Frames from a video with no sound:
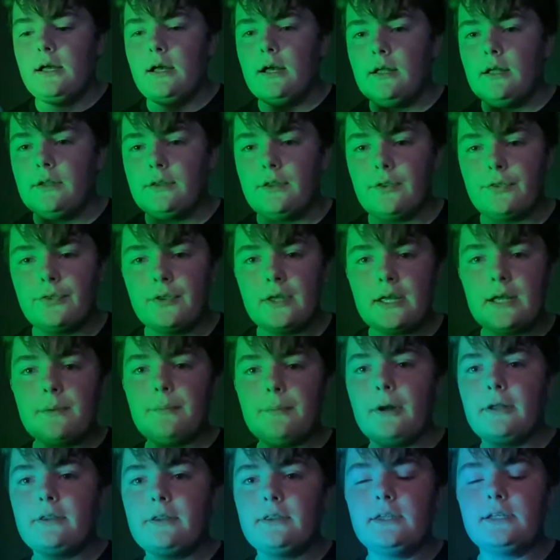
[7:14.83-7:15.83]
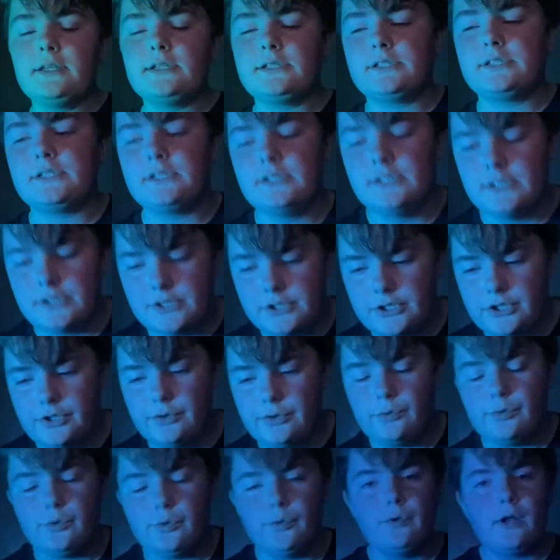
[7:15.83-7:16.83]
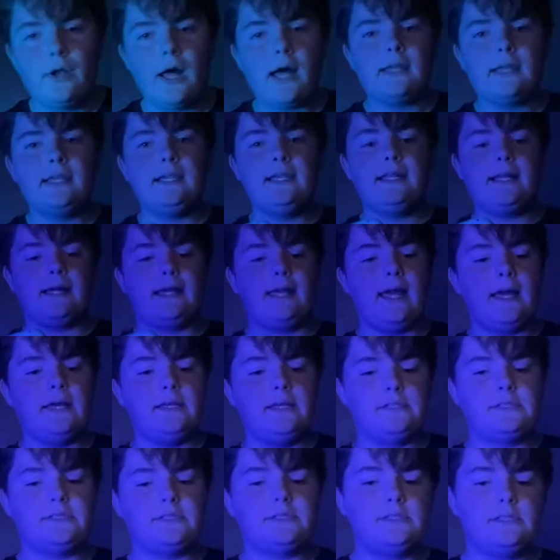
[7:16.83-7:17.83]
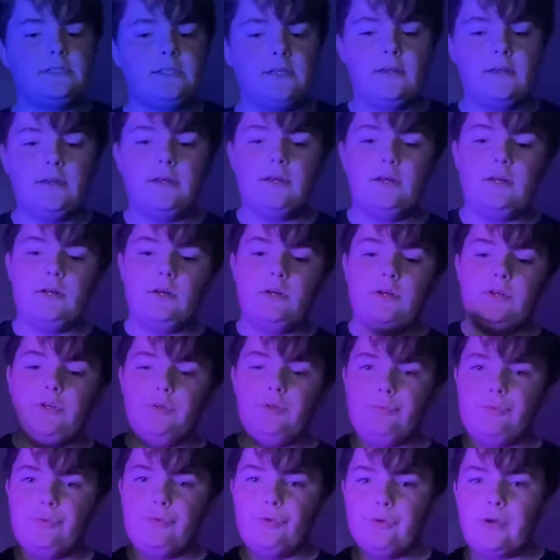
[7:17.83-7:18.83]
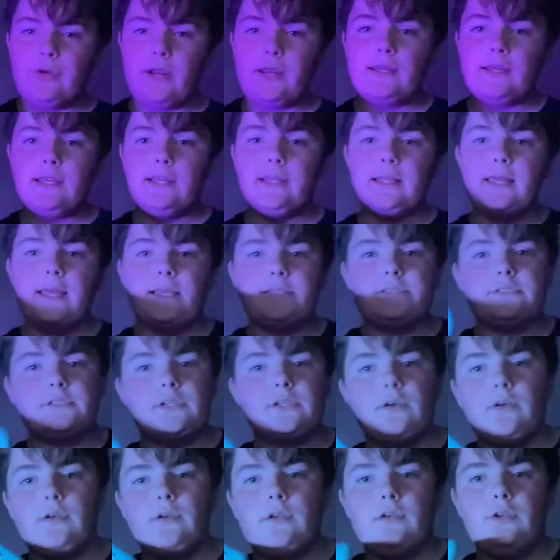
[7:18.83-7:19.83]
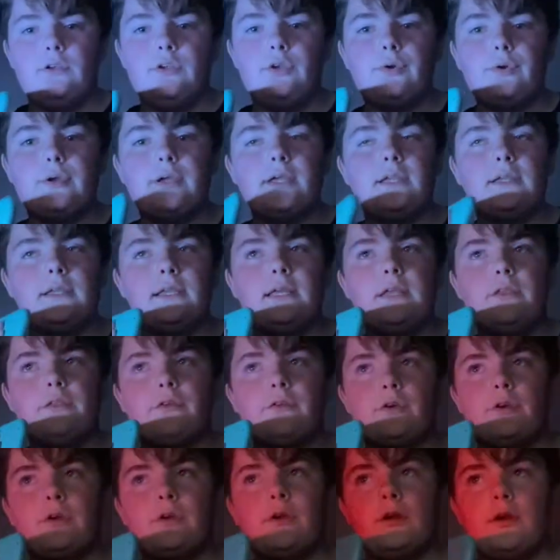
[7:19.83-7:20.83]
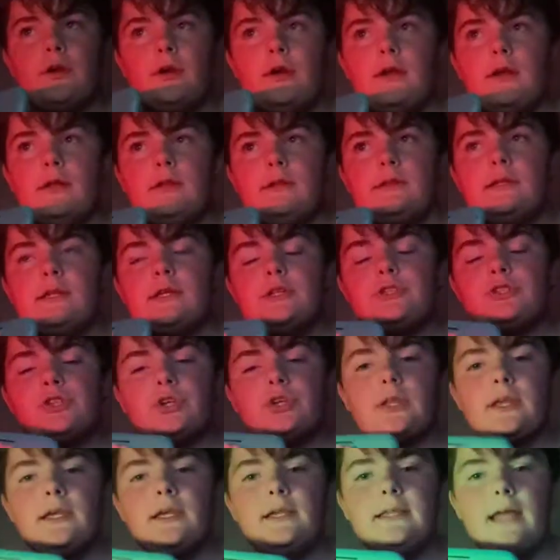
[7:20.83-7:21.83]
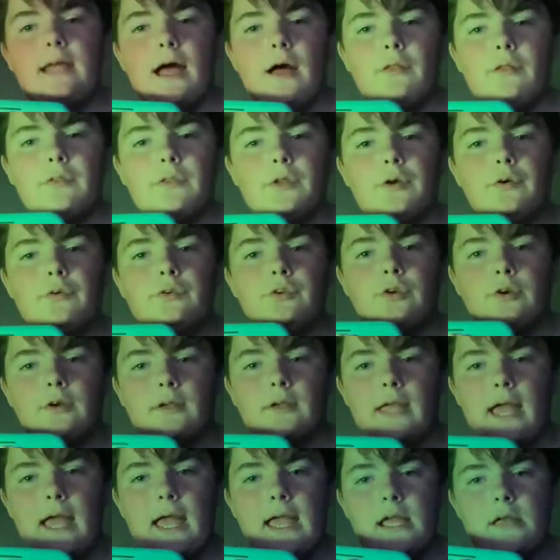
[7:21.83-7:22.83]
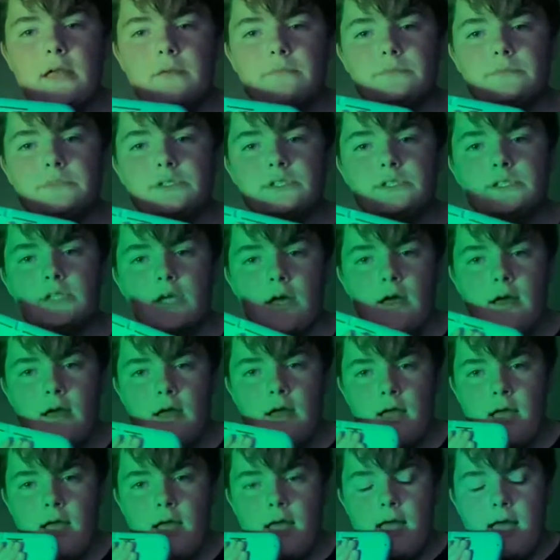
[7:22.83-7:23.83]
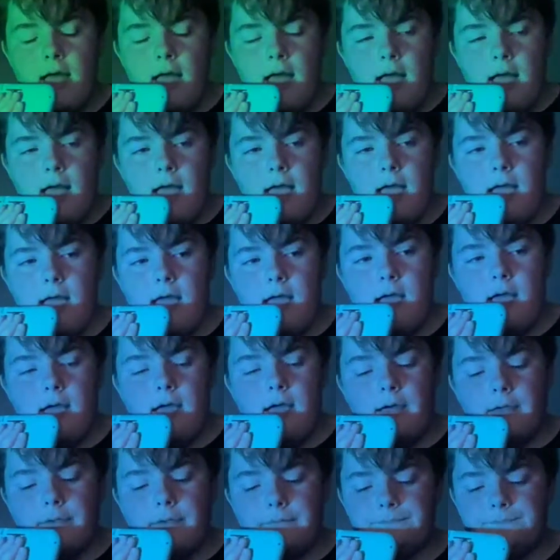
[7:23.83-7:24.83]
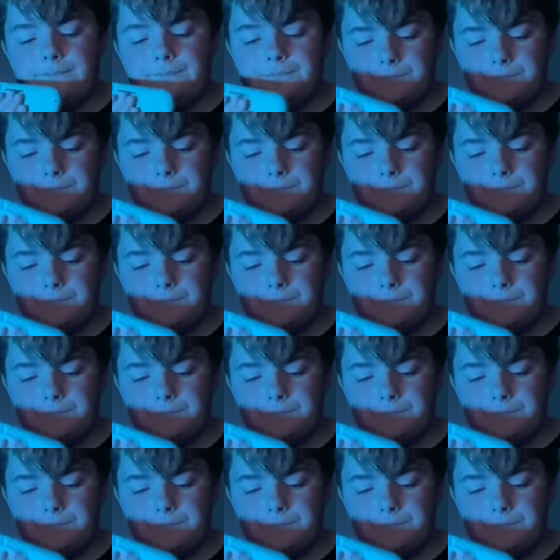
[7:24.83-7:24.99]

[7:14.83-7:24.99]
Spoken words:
the thing about this is you do not need a case. You do not need a case. You can either digitally download your games and